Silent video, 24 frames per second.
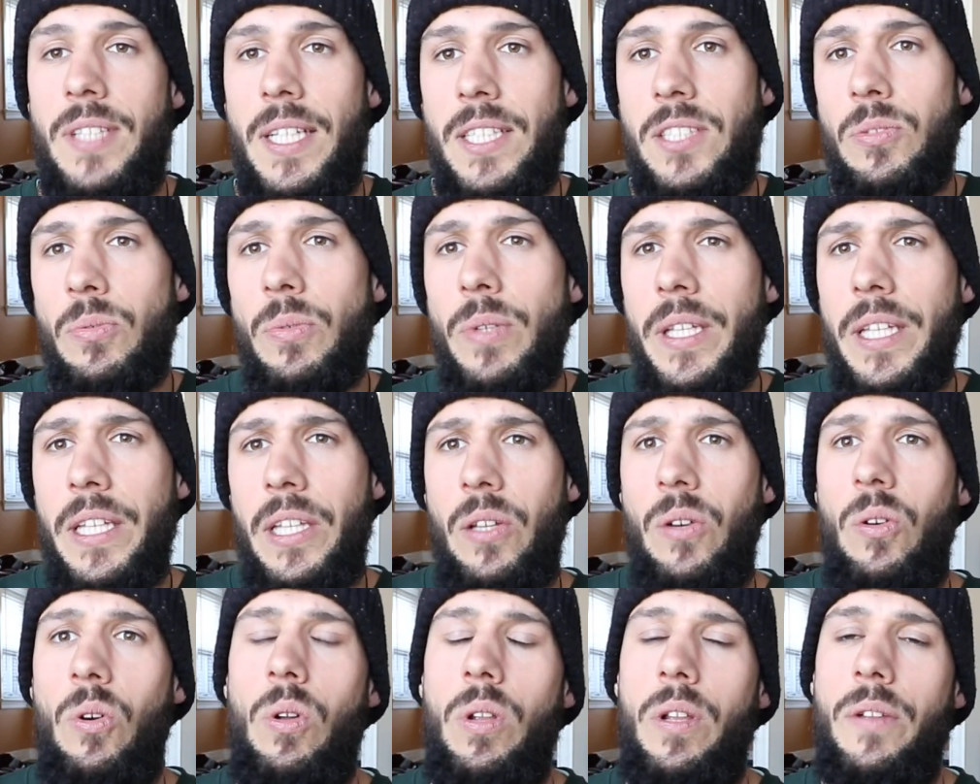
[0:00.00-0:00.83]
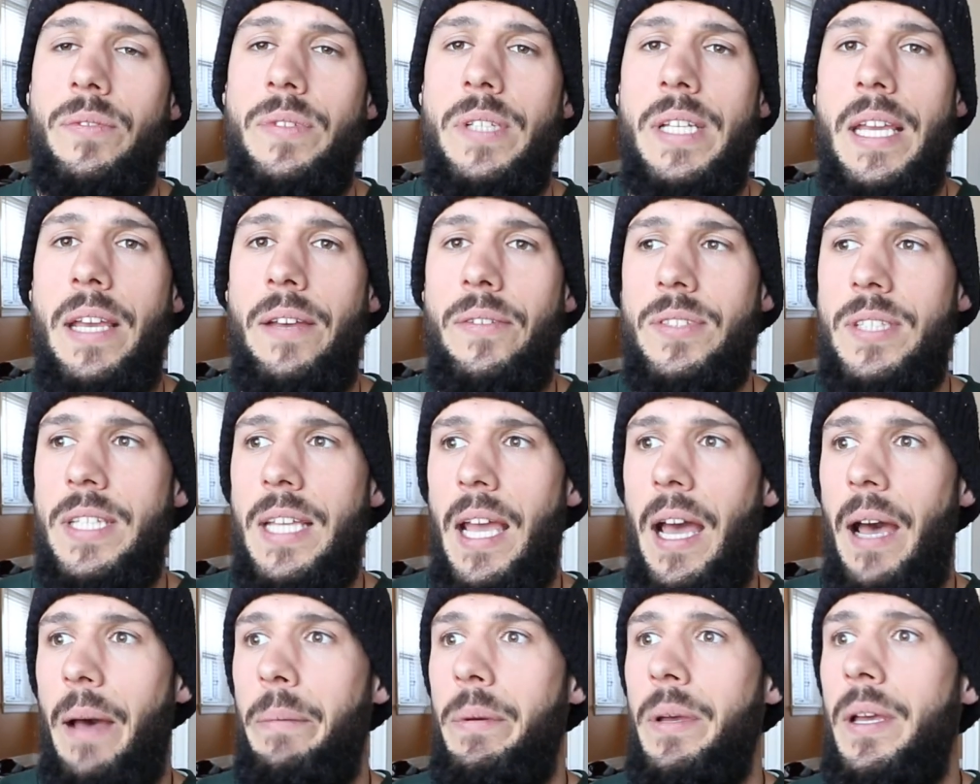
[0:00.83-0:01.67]
That's really the goal of
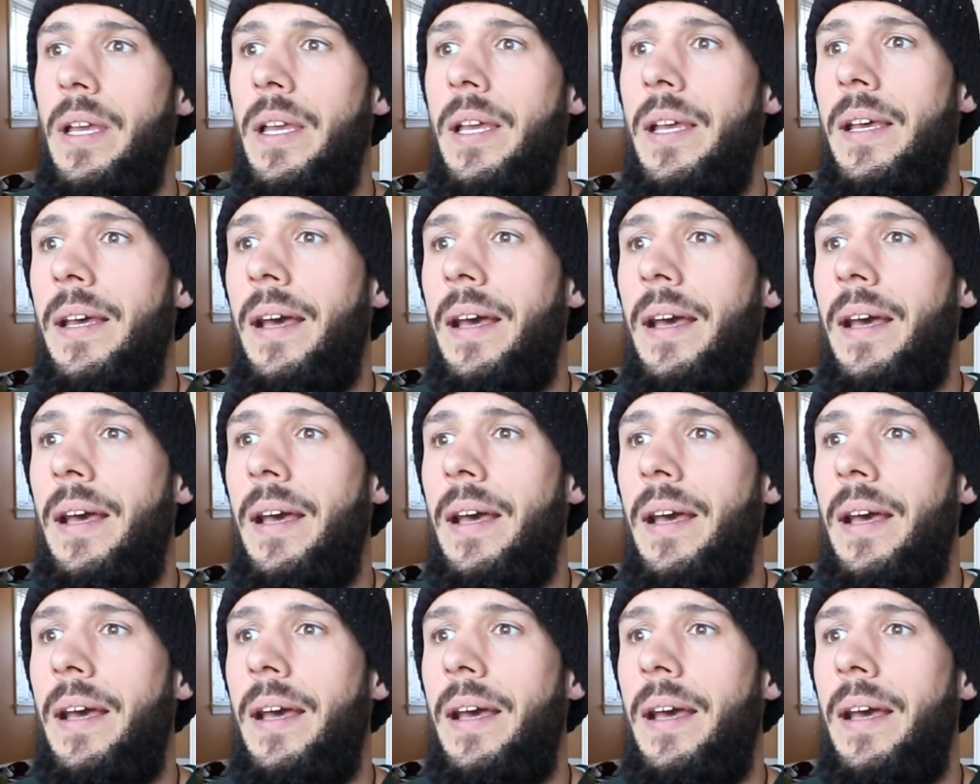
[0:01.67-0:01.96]
TFC app.